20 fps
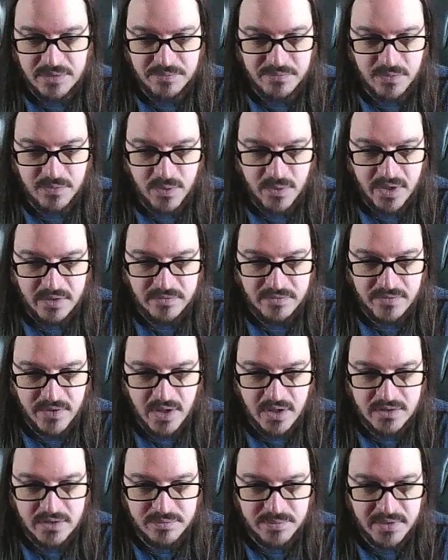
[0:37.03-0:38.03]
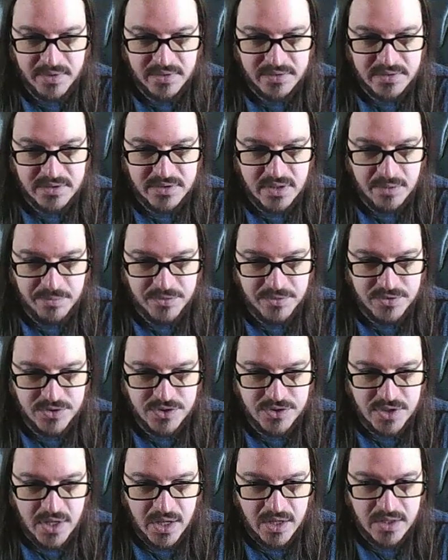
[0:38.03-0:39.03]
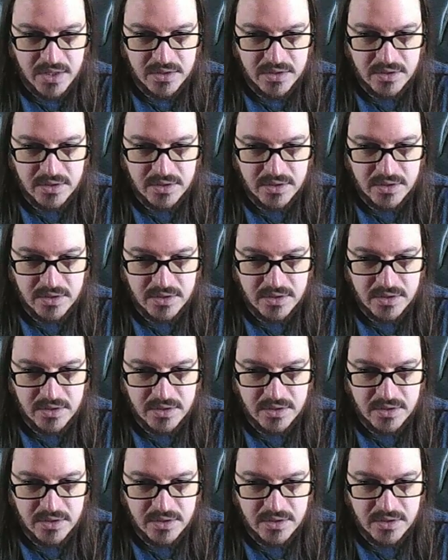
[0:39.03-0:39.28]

for White Fox, but I'll double check.